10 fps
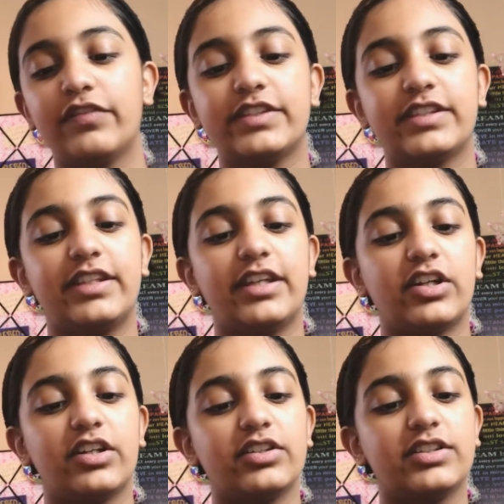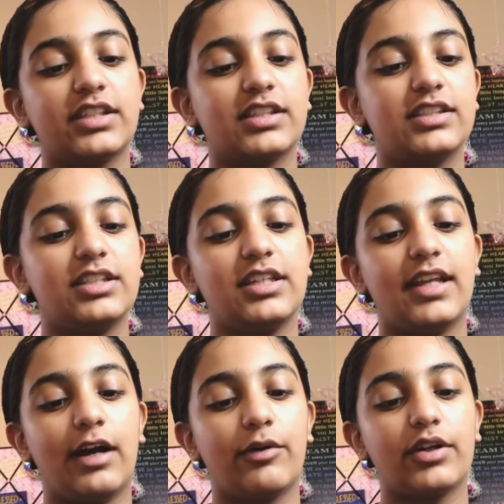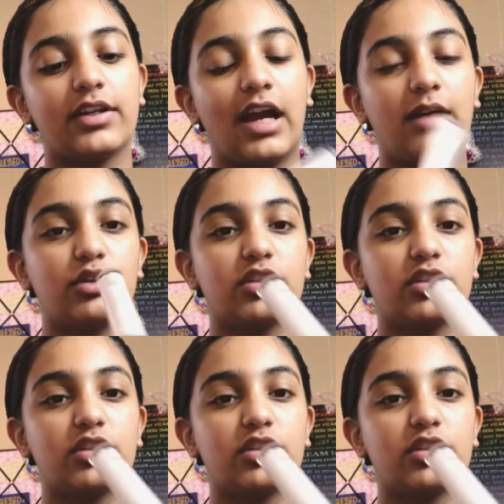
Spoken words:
It's their 16-hour camo